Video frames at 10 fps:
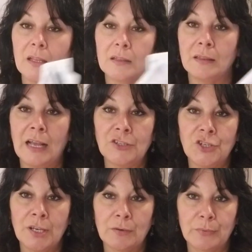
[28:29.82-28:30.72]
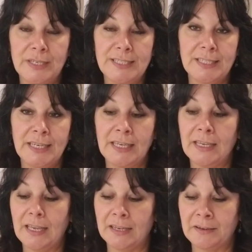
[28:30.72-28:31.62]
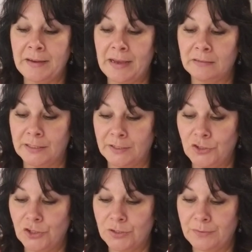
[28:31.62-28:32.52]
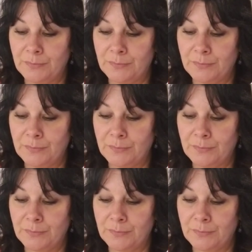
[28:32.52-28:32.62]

logic, reasoning, and knowledge.